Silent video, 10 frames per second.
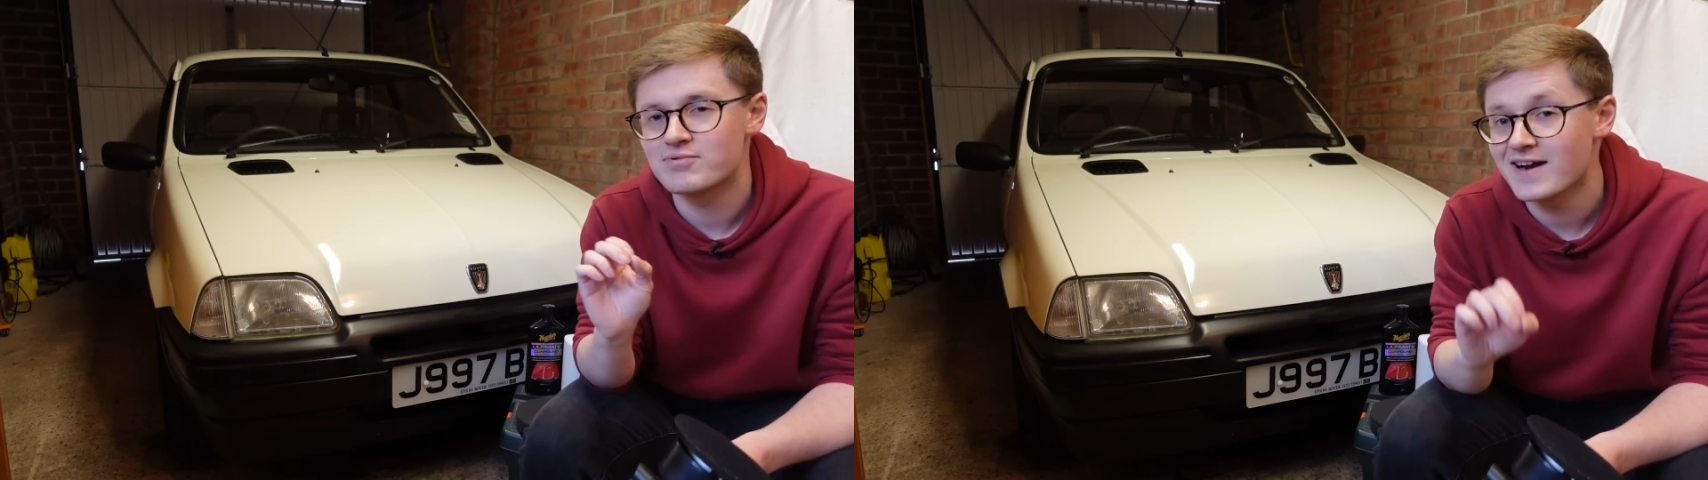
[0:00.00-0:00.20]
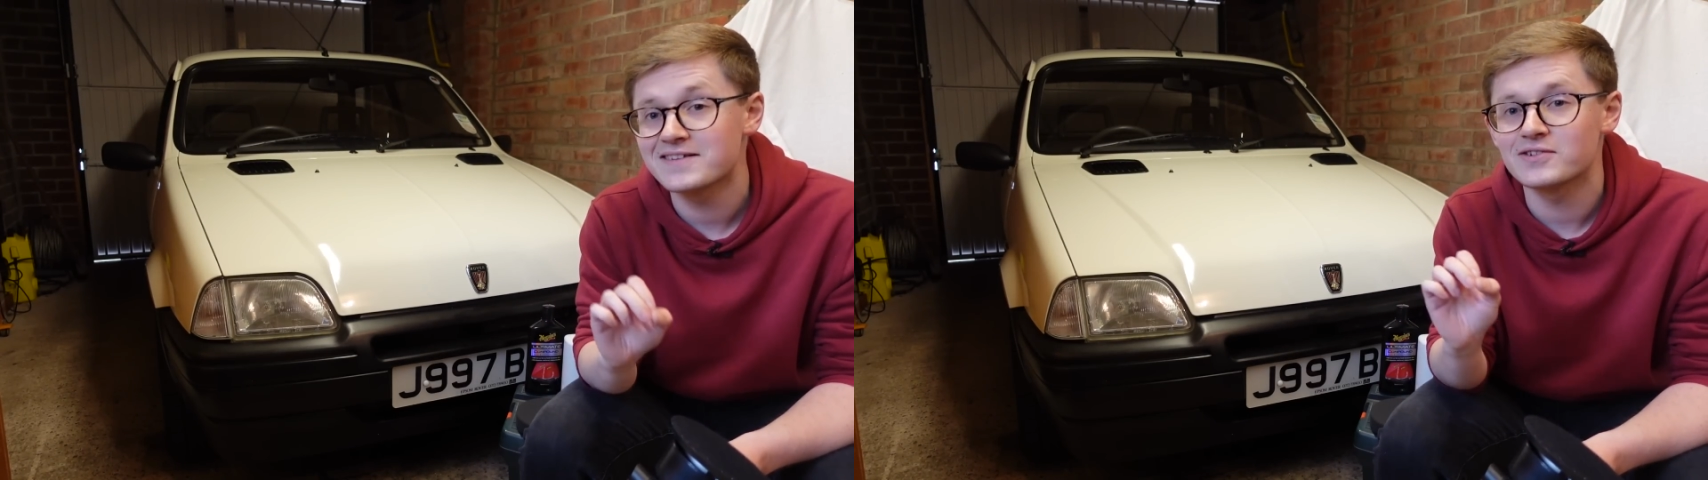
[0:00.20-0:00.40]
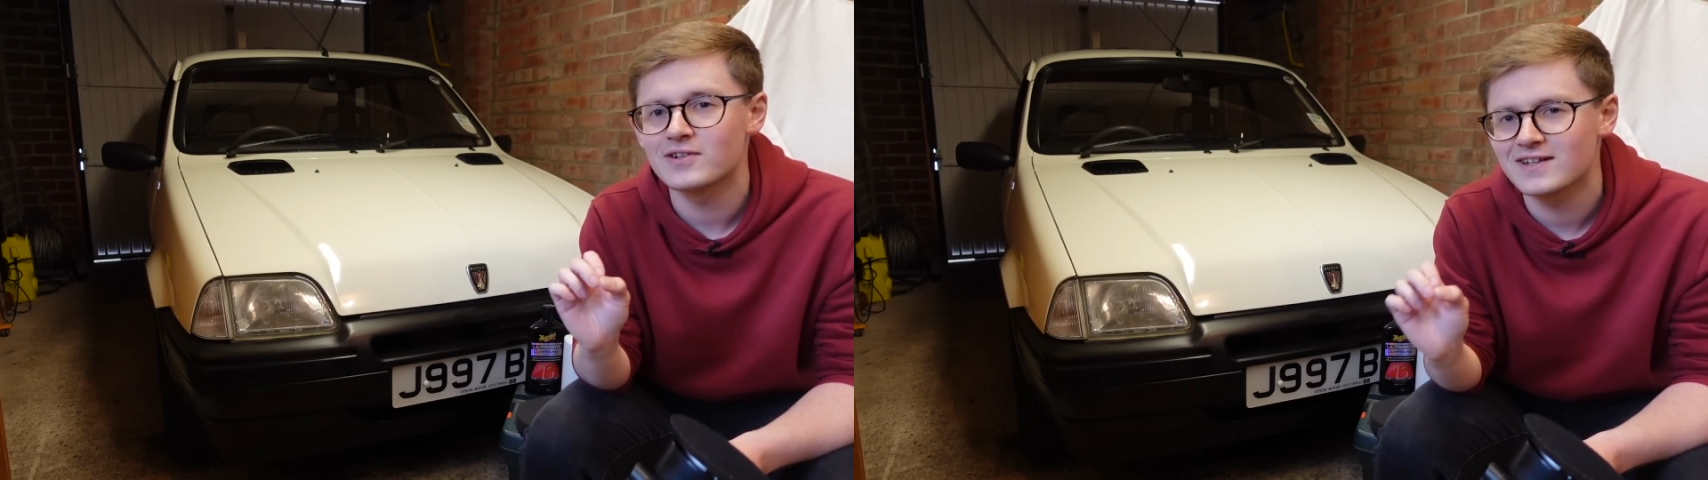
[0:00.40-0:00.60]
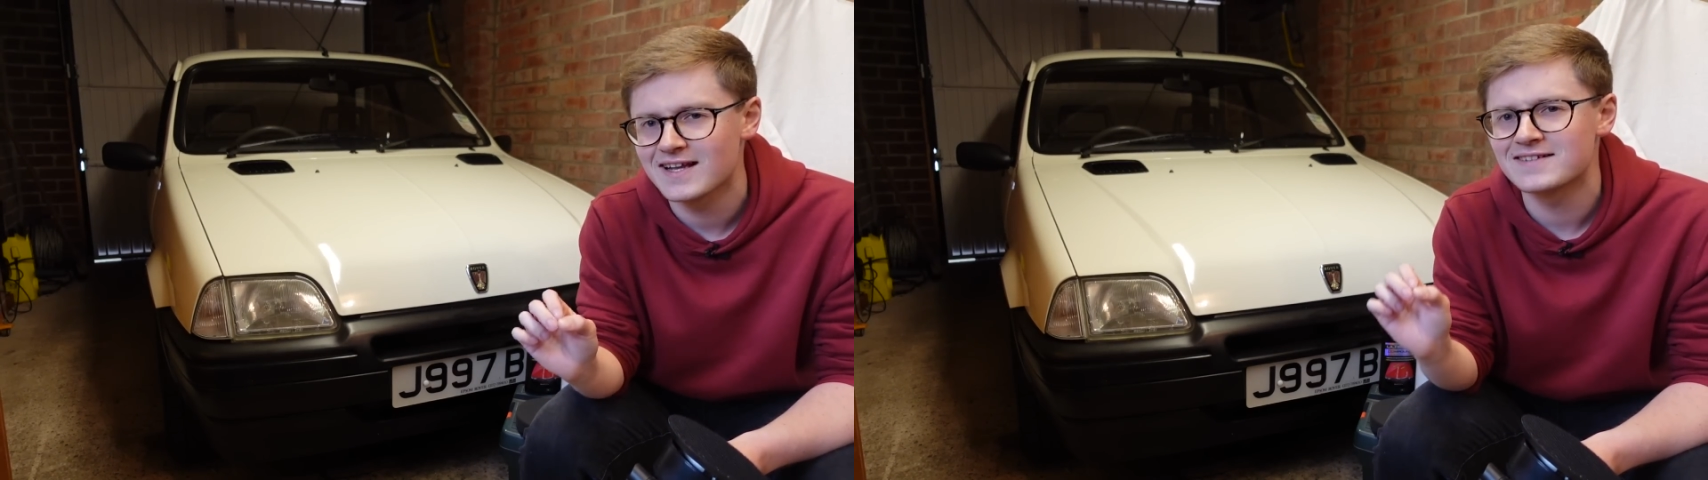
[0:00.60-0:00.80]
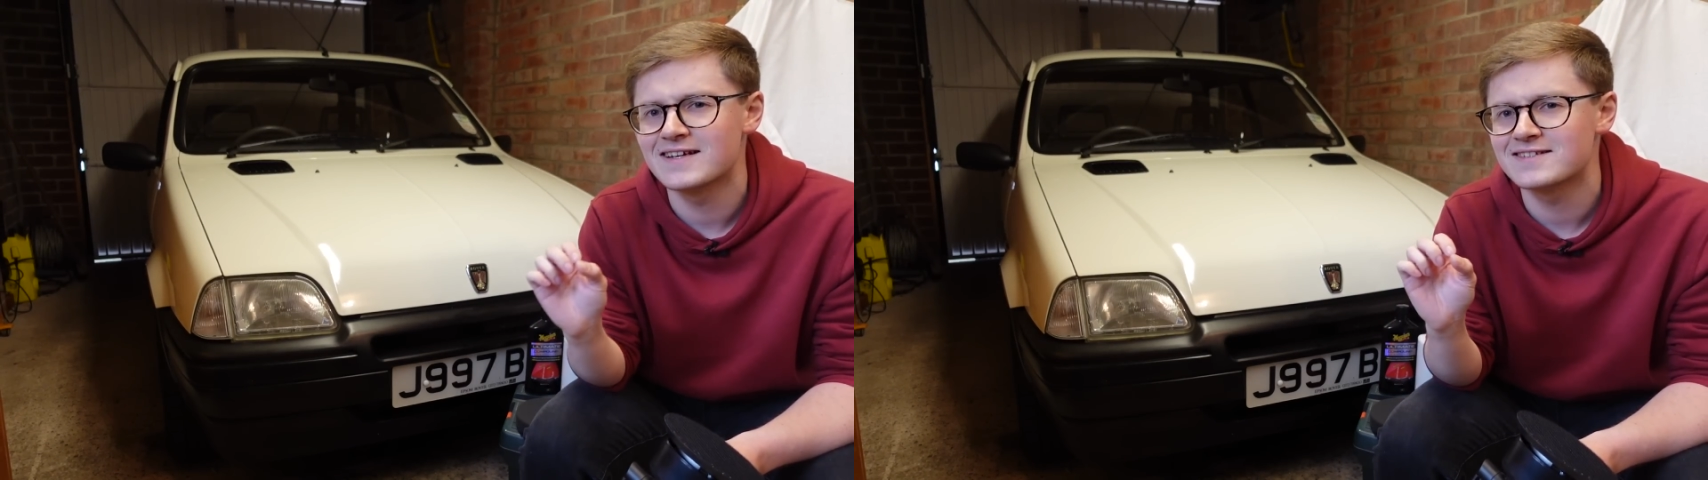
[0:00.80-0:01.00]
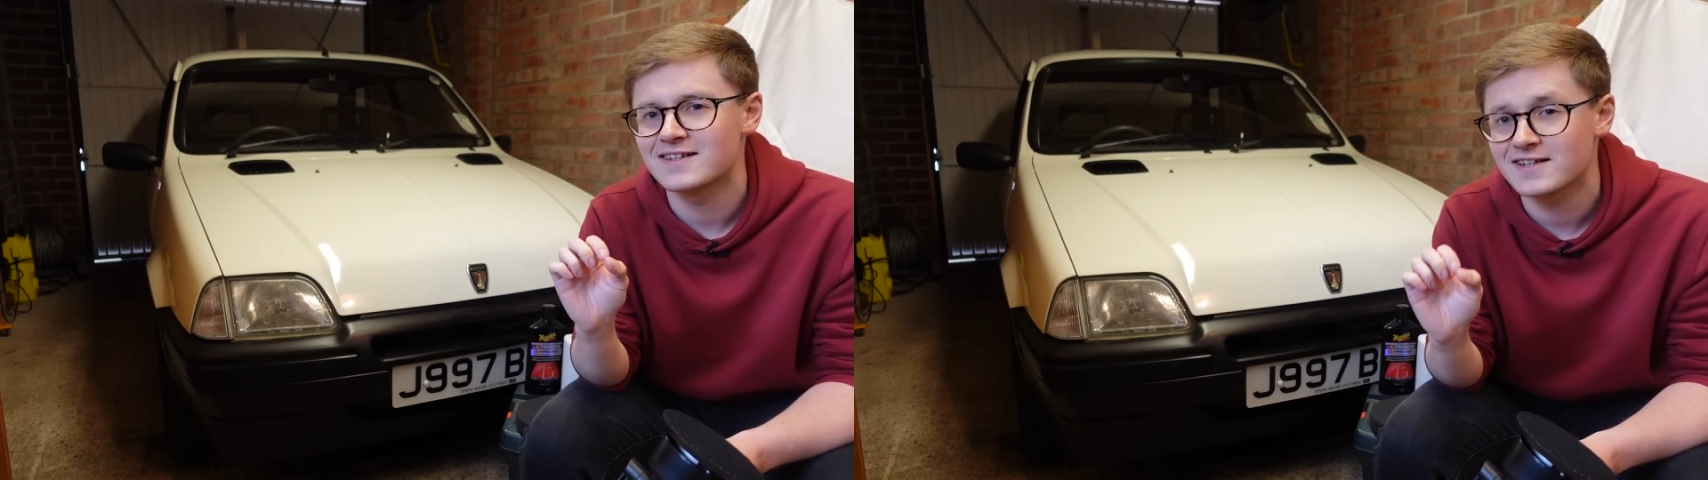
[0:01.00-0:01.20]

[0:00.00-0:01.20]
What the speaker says: Practical Classics